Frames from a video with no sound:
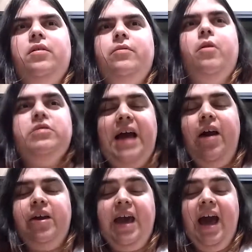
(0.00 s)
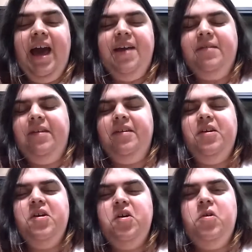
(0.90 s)
throws out a guy
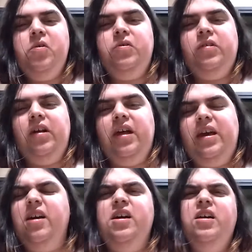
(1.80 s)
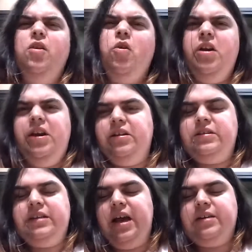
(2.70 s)
who's all like, oh, Lauryn Hill
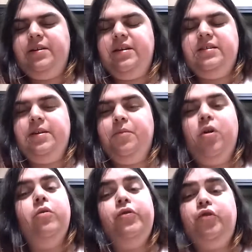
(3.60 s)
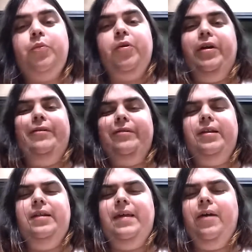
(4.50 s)
sucks, because some girl was super
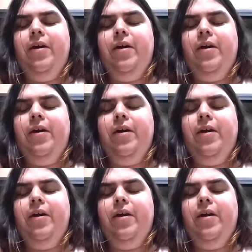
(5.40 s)
interested in that